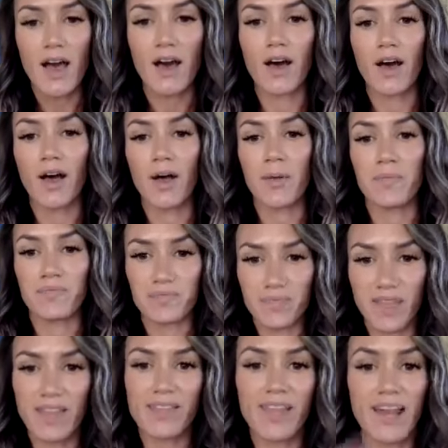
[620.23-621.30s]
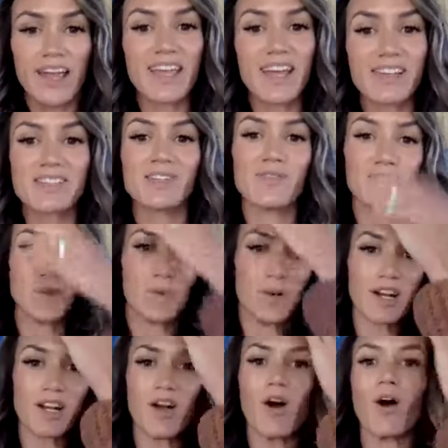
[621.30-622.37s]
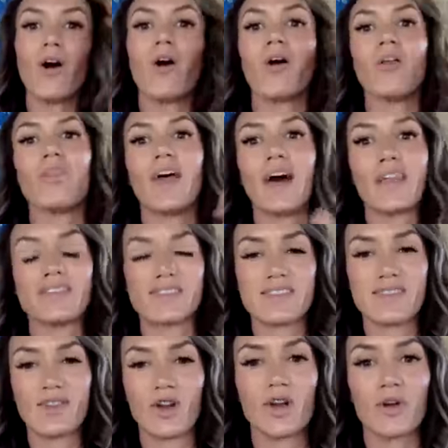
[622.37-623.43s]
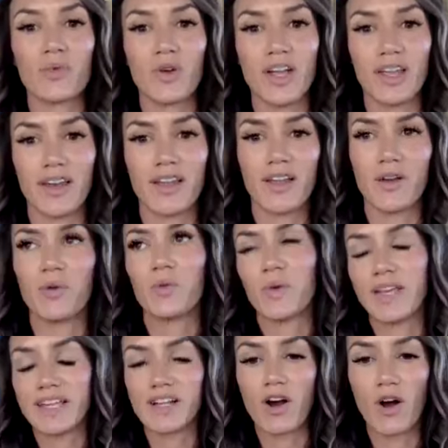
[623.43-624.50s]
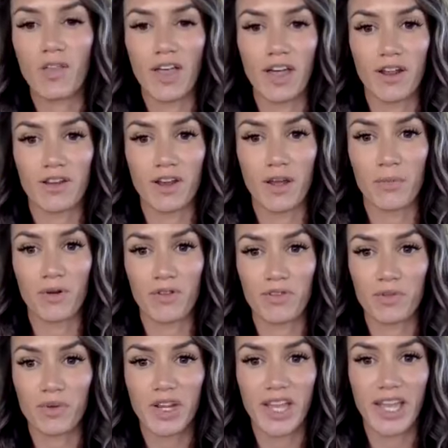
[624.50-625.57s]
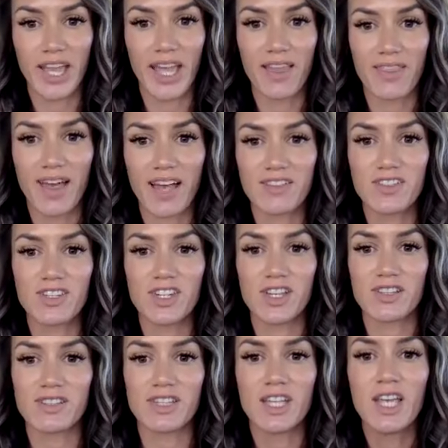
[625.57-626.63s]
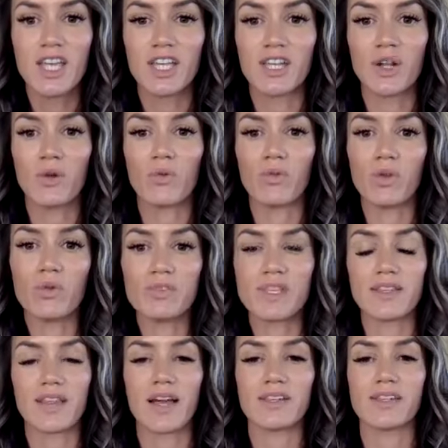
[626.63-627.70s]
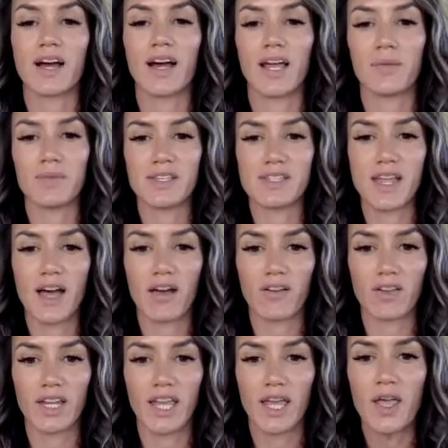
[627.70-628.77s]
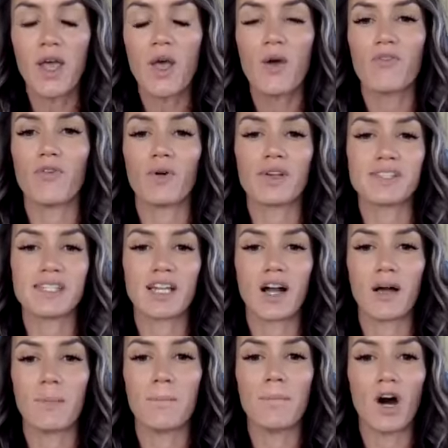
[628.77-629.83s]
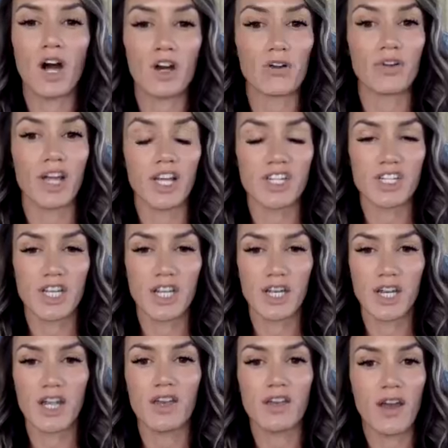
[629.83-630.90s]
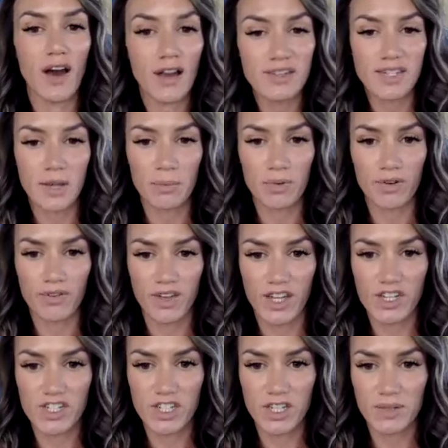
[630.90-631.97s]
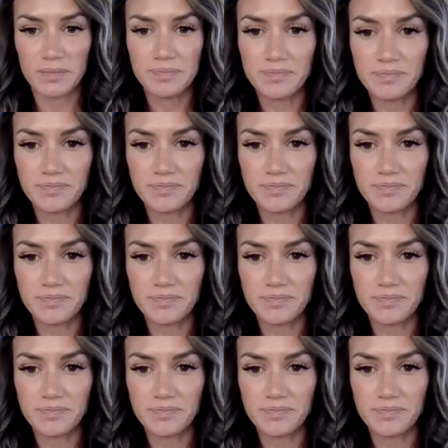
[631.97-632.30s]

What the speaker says: And then I guess if you want to call that third one, we could call that a number three. And that's just, losing that diet mentality, focusing on moderation, not deprivation.